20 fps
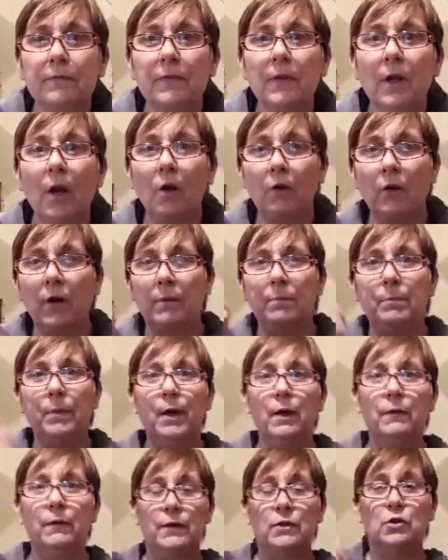All right,
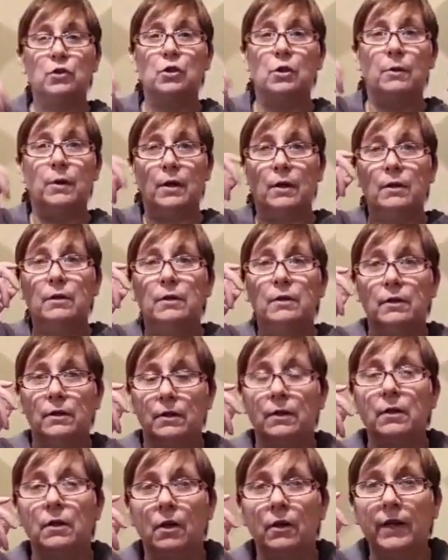perfect, Stuart.
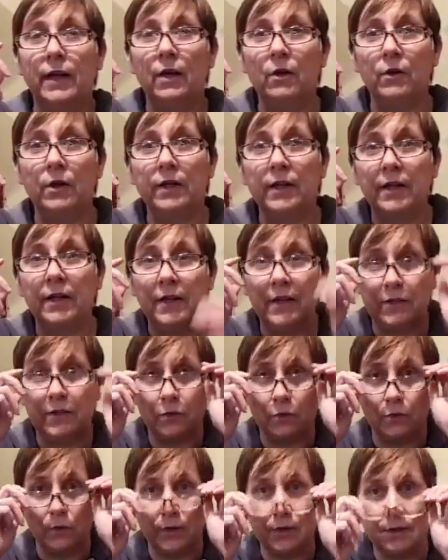I'll get on and get that
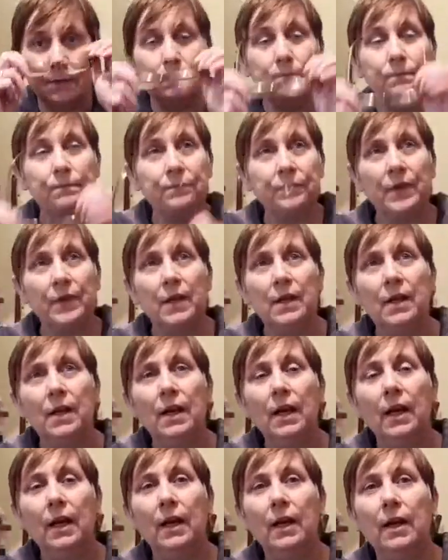sorted.
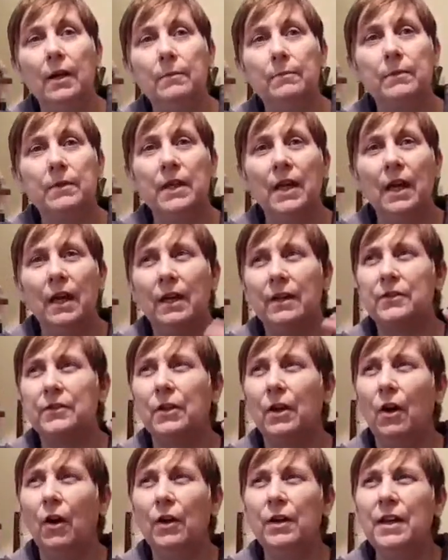
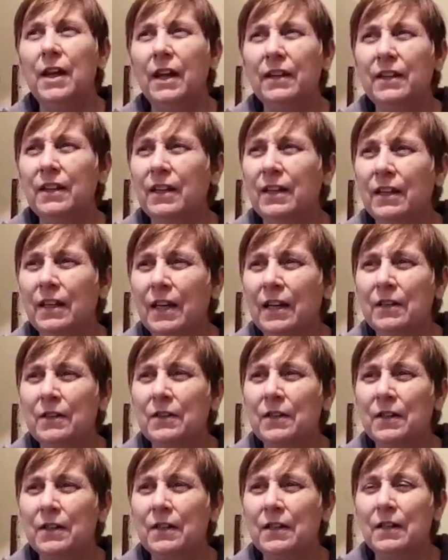It
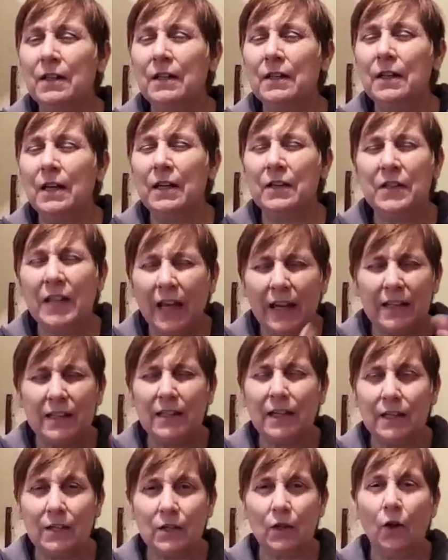takes
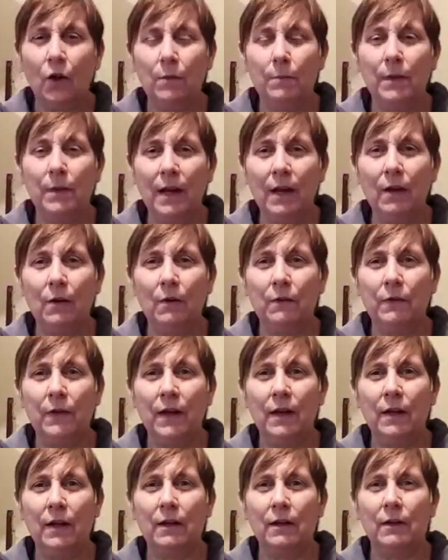excitement out of
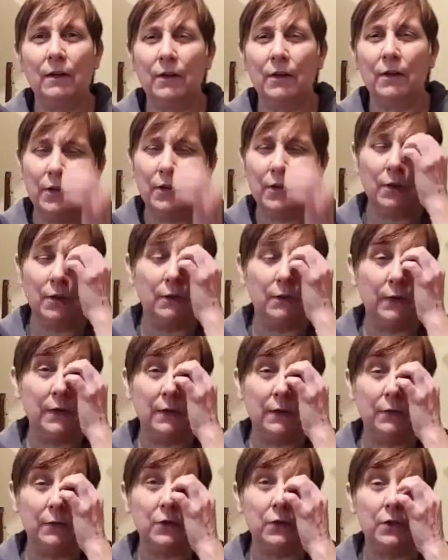it. I don't know if any
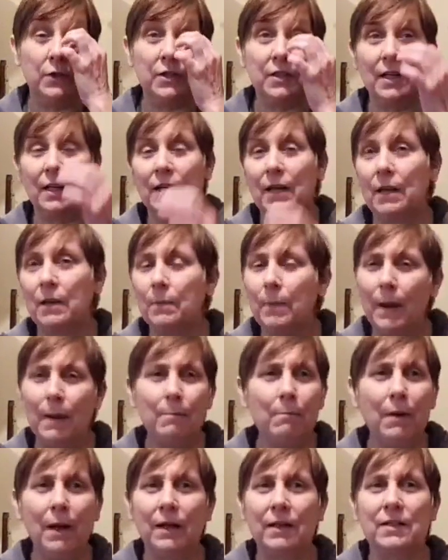of you understand that. The pen
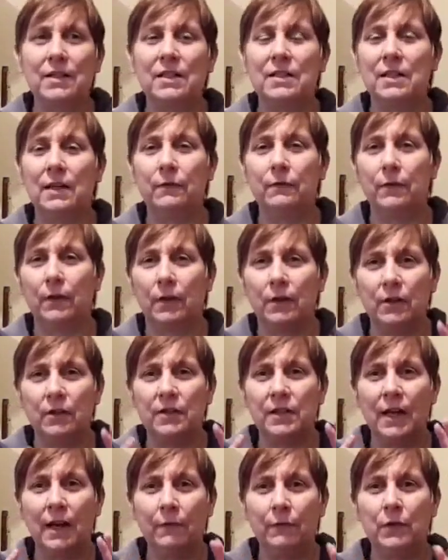blanks is different because
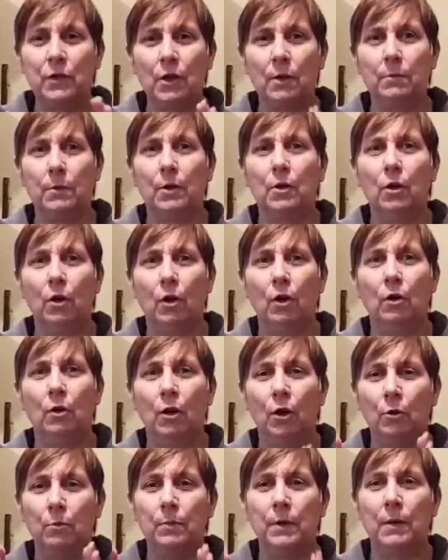every time I cut or
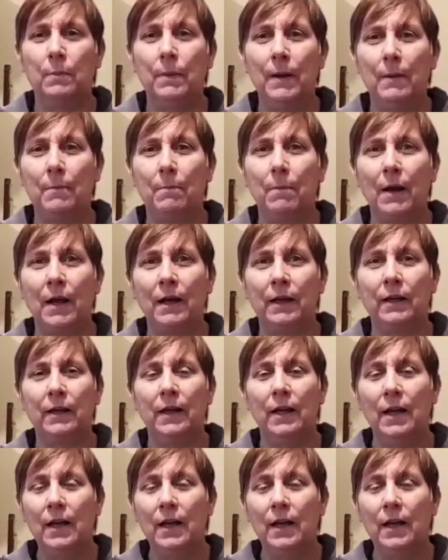open a pen blank,